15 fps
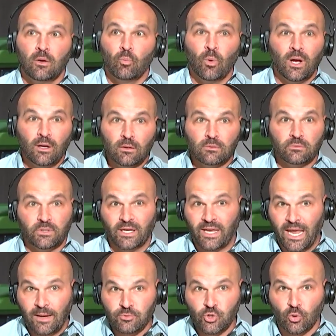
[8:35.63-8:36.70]
Well, you got
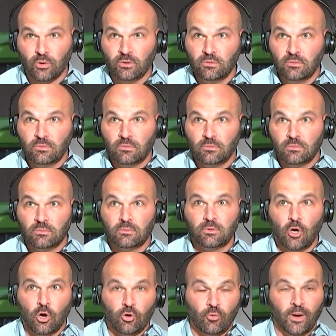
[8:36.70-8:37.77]
Cam Jordan,
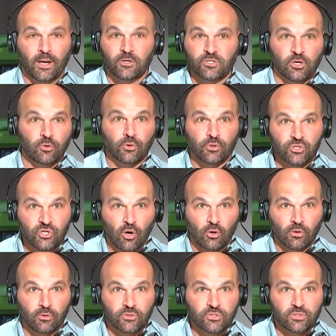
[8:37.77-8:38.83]
Carl Granderson are your
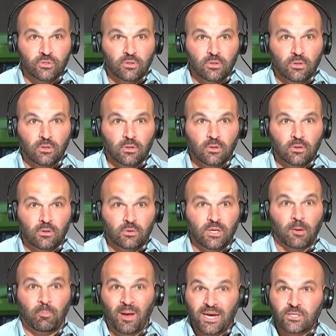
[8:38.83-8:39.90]
starters. You
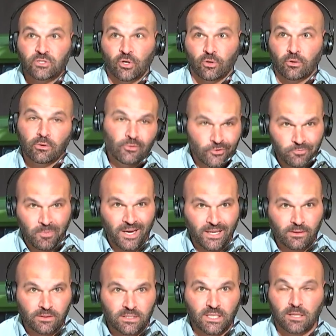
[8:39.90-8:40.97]
got Peyton Turner, who's
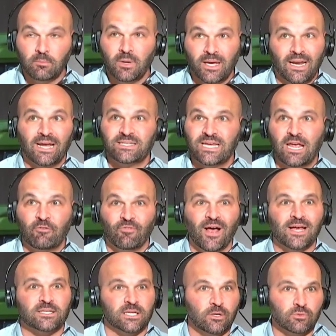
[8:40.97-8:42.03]
making the team, and Isaiah
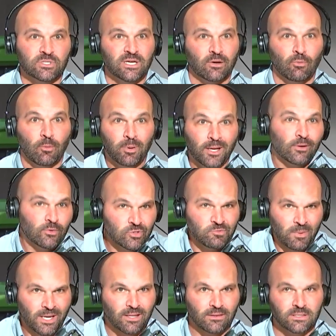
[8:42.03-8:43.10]
Foskey, who's a second-round pick, who's
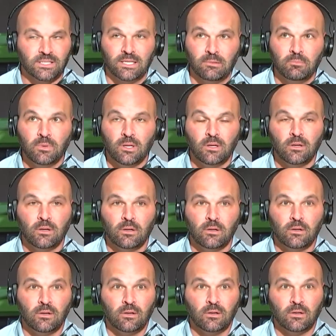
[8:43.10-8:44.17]
making the team.
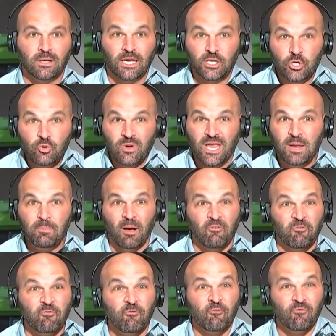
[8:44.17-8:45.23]
Can you keep a
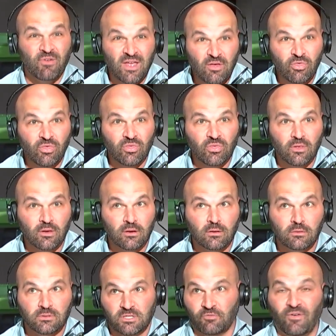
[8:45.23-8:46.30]
fifth
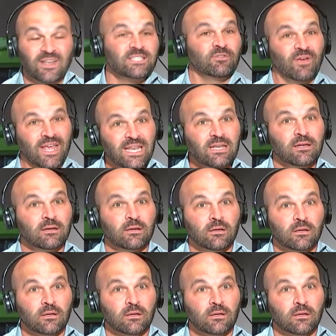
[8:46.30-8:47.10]
defensive end